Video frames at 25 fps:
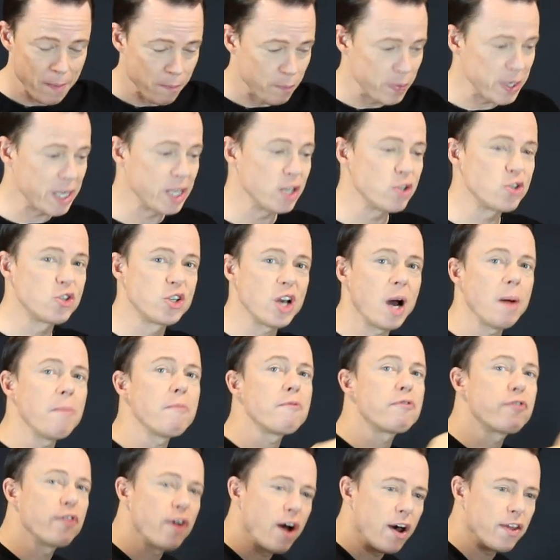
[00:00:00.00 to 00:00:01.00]
We can
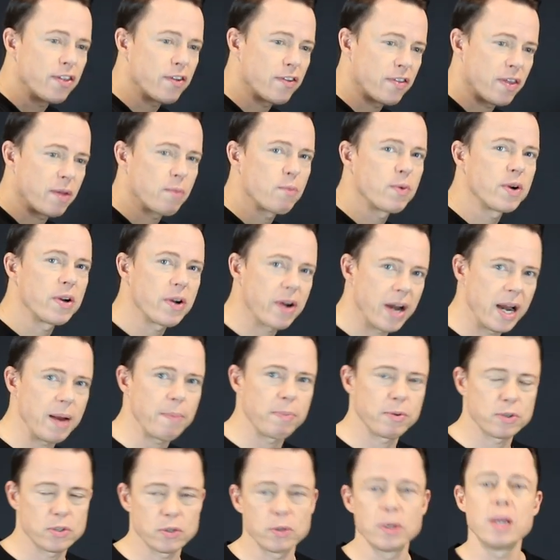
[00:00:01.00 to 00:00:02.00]
jump further than we're
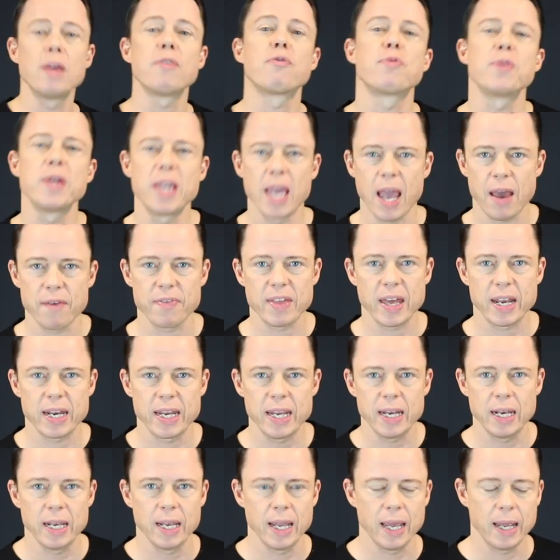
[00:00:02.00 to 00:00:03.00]
able to if we have that
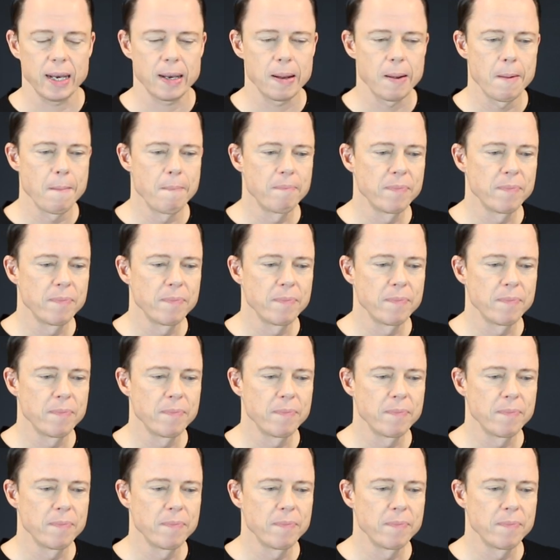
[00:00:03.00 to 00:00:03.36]
inlet.